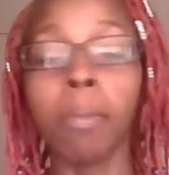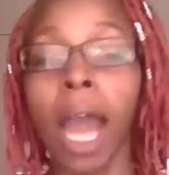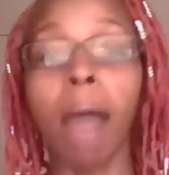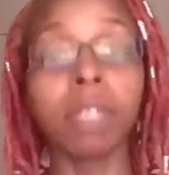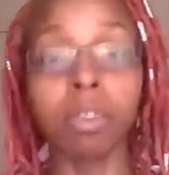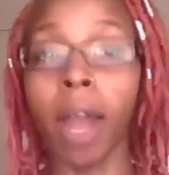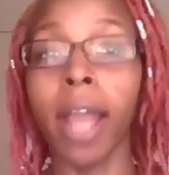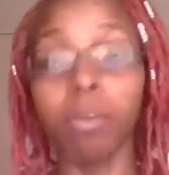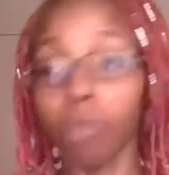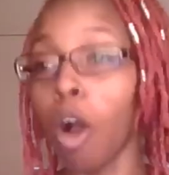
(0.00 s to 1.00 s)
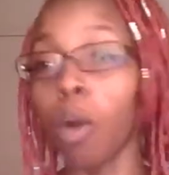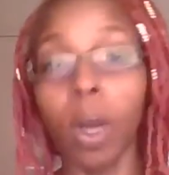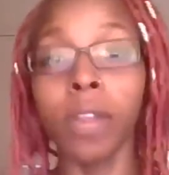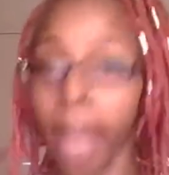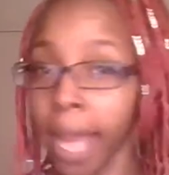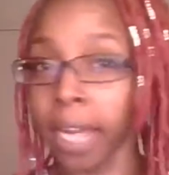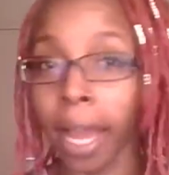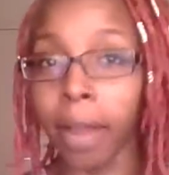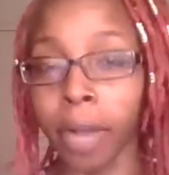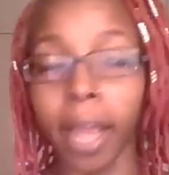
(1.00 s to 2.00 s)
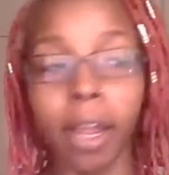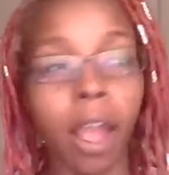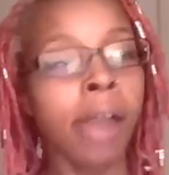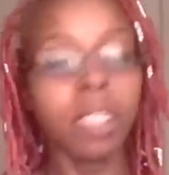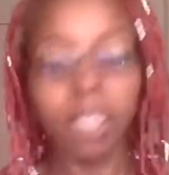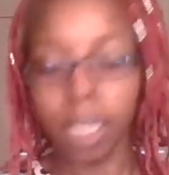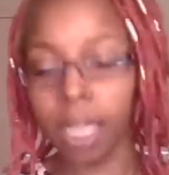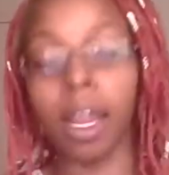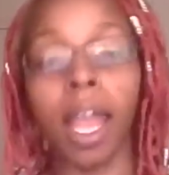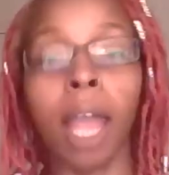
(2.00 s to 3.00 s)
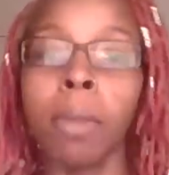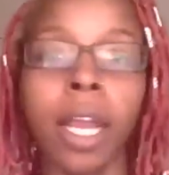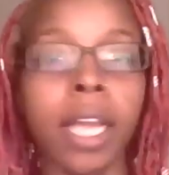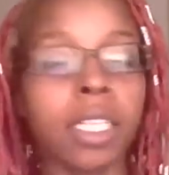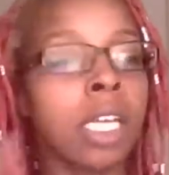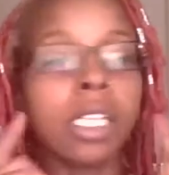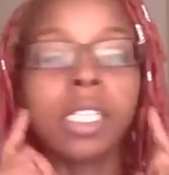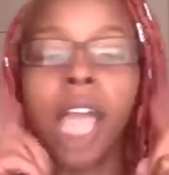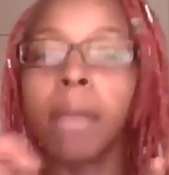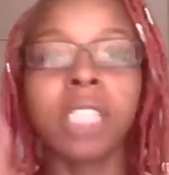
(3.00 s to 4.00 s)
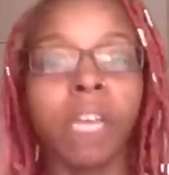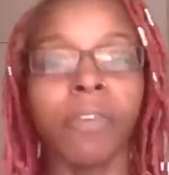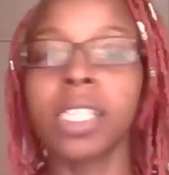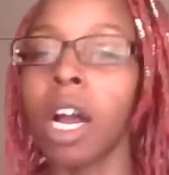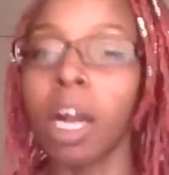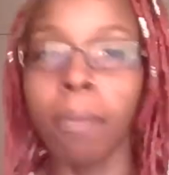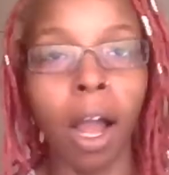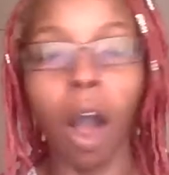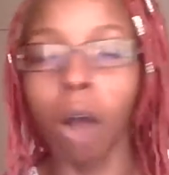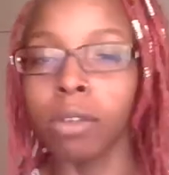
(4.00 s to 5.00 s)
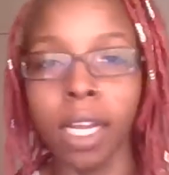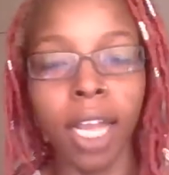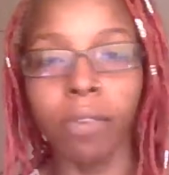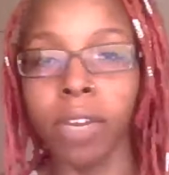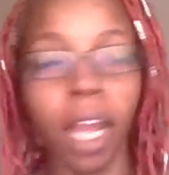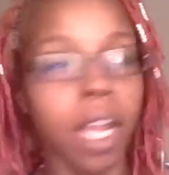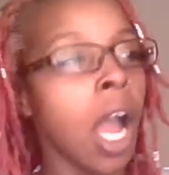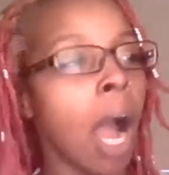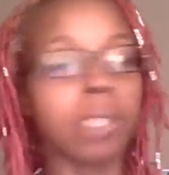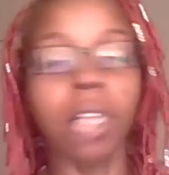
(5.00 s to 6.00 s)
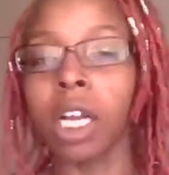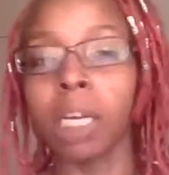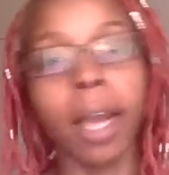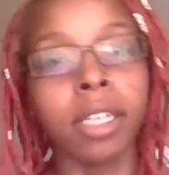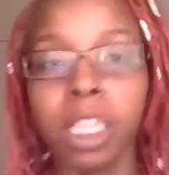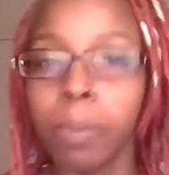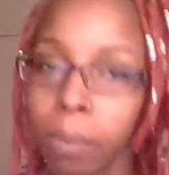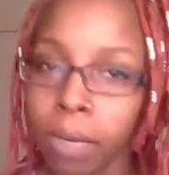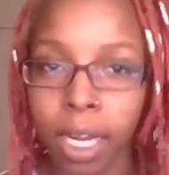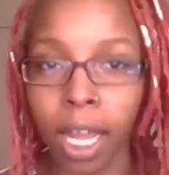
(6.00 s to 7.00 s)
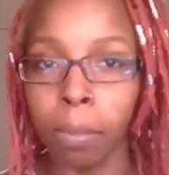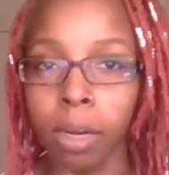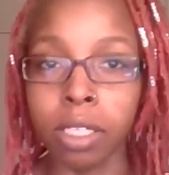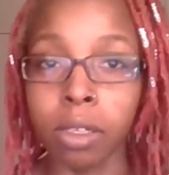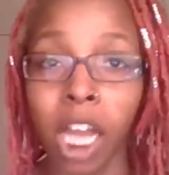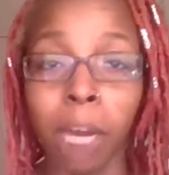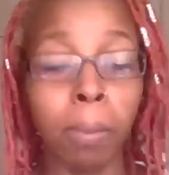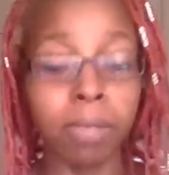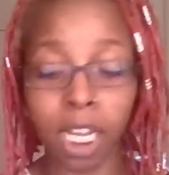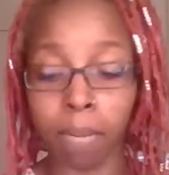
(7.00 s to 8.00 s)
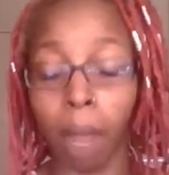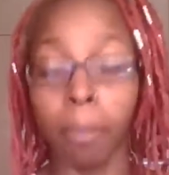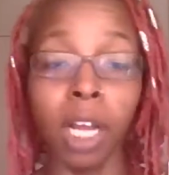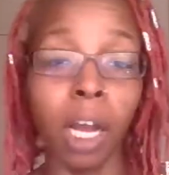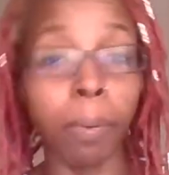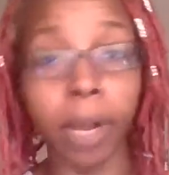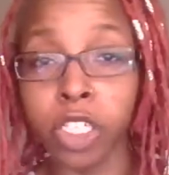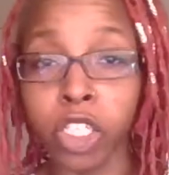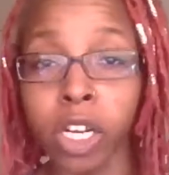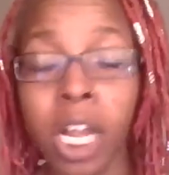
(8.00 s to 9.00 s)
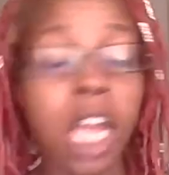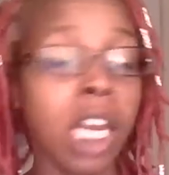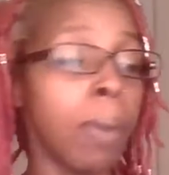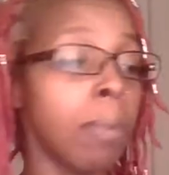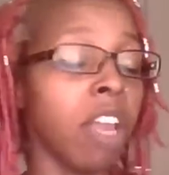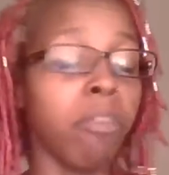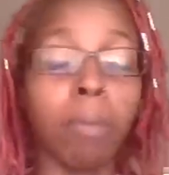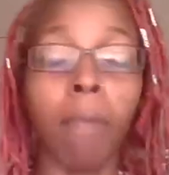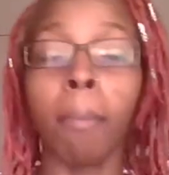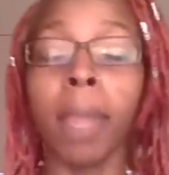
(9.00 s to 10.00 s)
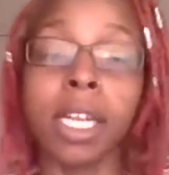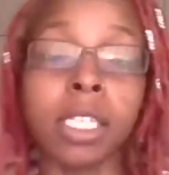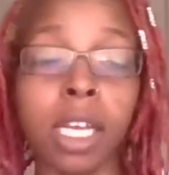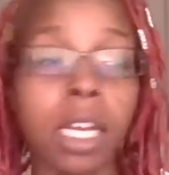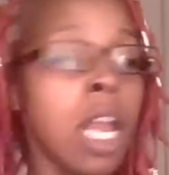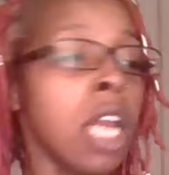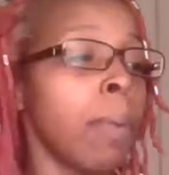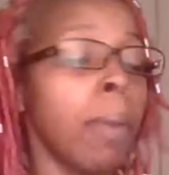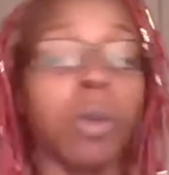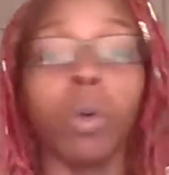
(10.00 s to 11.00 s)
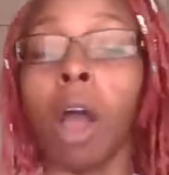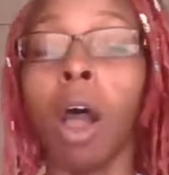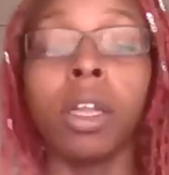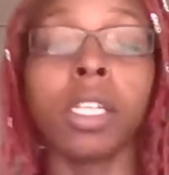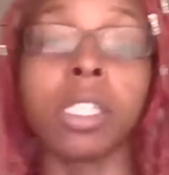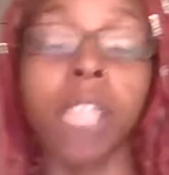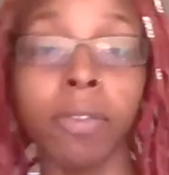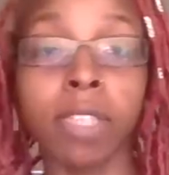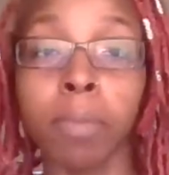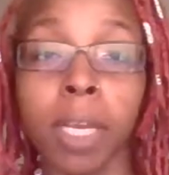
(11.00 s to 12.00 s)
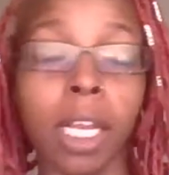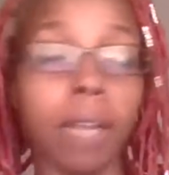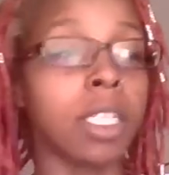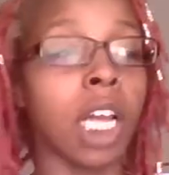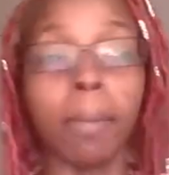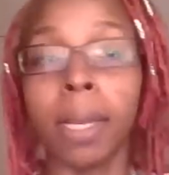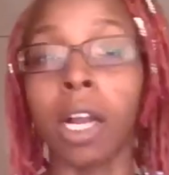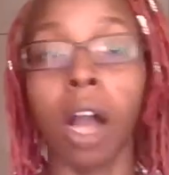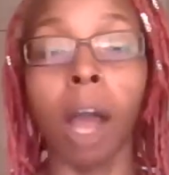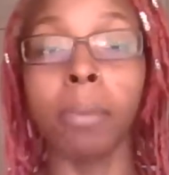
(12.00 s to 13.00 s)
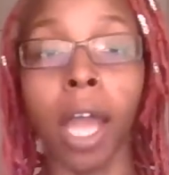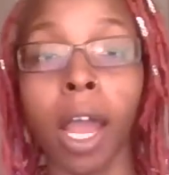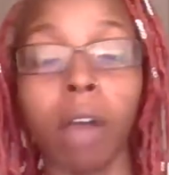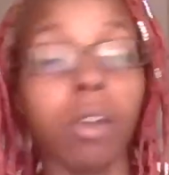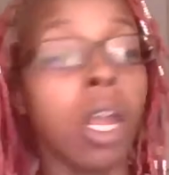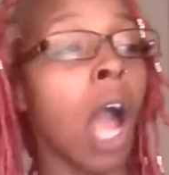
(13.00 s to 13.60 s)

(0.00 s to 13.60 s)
But I was the wrong one that day, okay? In the ambulance, the same stuff I talk about all day, every day, I'm talking about it to the people in the ambulance, okay? The people taking my blood pressure, the people giving me my medicine, the people doing all this stuff to me, telling me to calm down.